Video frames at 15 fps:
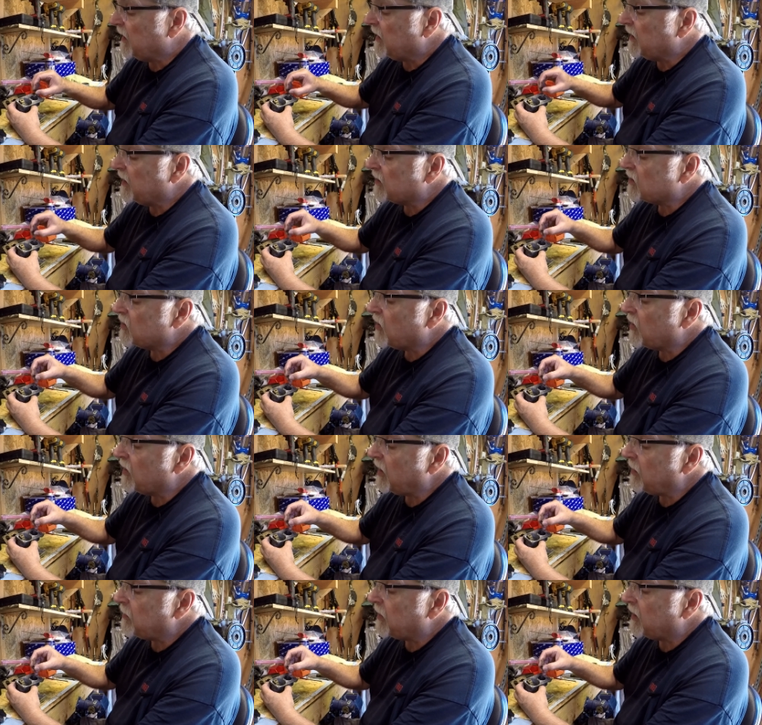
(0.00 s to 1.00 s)
It looks
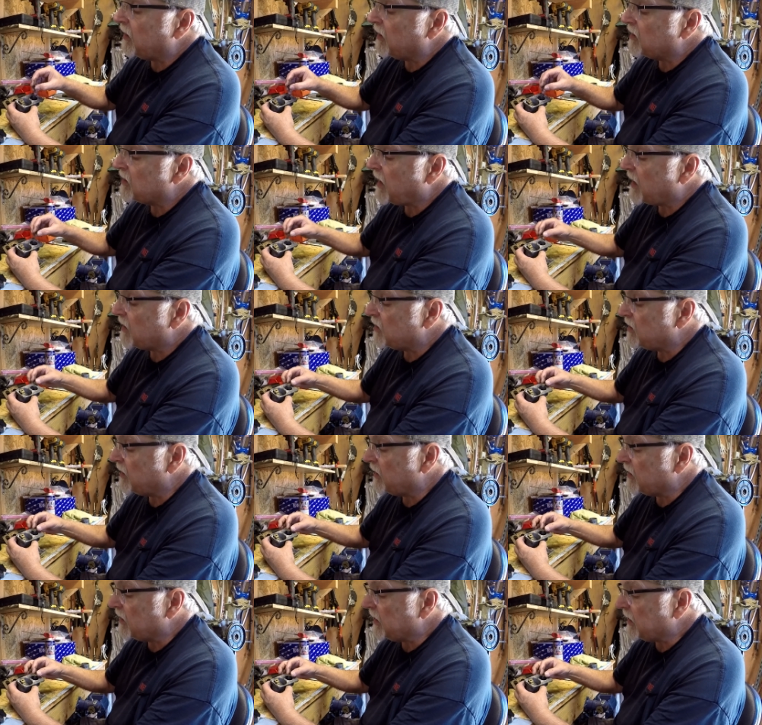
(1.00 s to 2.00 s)
dirty, but it's
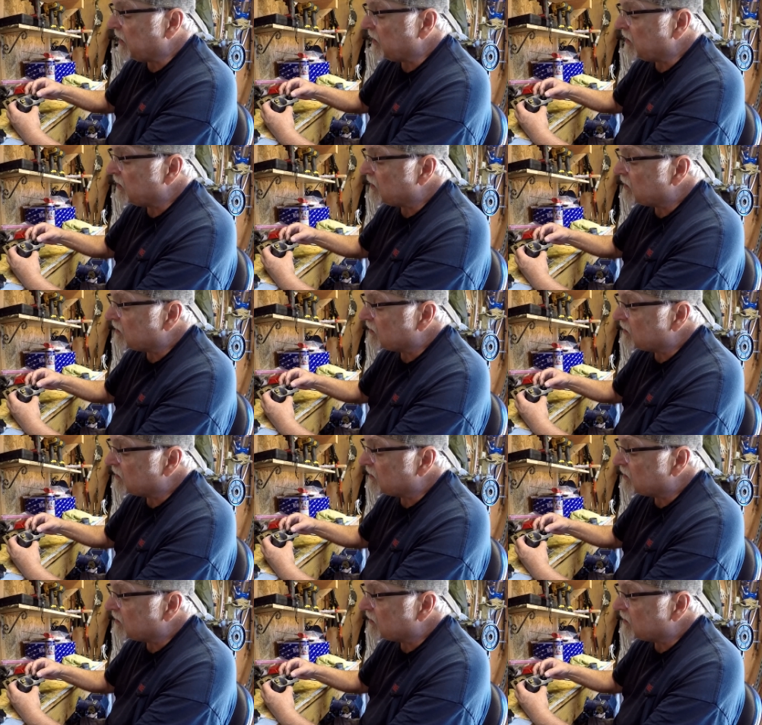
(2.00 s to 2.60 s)
actually clean.